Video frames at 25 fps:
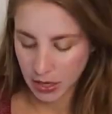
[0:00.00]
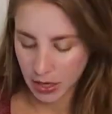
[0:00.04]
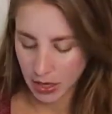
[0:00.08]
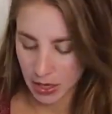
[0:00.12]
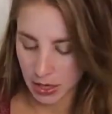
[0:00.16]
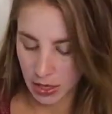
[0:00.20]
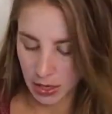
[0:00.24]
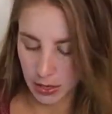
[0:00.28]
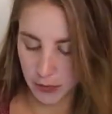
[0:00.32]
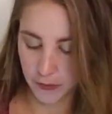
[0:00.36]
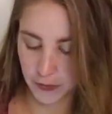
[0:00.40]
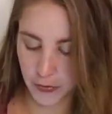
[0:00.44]

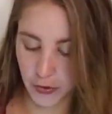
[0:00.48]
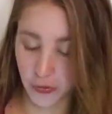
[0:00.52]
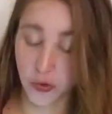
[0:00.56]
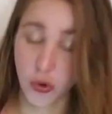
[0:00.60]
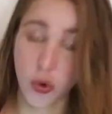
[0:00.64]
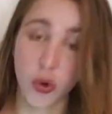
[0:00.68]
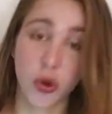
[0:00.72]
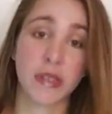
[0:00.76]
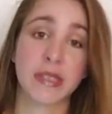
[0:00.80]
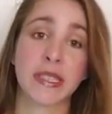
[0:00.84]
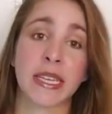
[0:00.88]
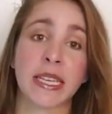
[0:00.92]
Of
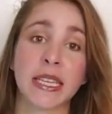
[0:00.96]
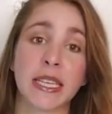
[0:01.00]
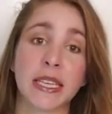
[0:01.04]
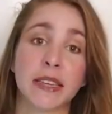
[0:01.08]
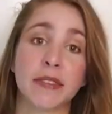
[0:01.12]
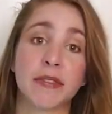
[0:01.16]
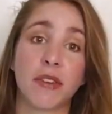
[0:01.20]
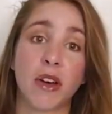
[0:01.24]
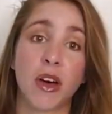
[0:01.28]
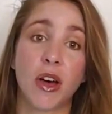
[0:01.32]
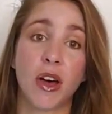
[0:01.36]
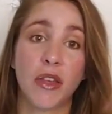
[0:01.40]
course, I
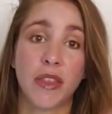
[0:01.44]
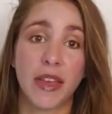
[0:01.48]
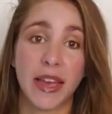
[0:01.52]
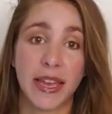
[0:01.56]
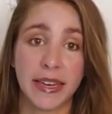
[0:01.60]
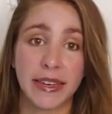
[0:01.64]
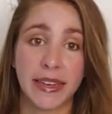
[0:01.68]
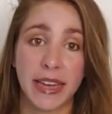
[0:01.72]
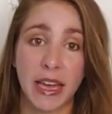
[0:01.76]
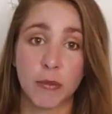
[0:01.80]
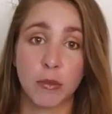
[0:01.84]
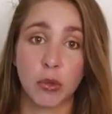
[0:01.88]
leave all
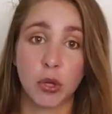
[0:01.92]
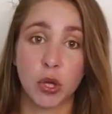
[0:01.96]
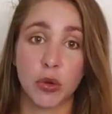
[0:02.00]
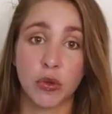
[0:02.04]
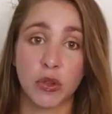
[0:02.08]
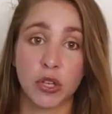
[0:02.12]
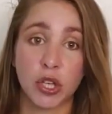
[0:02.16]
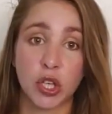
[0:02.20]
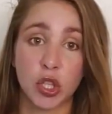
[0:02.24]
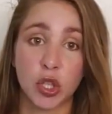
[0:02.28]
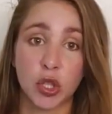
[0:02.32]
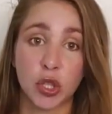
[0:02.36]
that down below
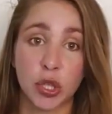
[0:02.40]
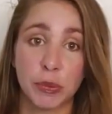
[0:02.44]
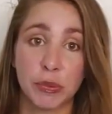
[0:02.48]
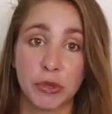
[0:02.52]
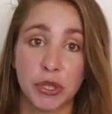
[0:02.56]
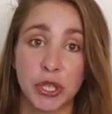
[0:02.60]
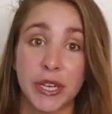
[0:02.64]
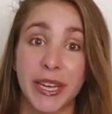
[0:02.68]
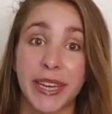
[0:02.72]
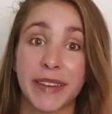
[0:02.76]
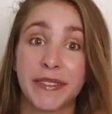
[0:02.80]
in the description.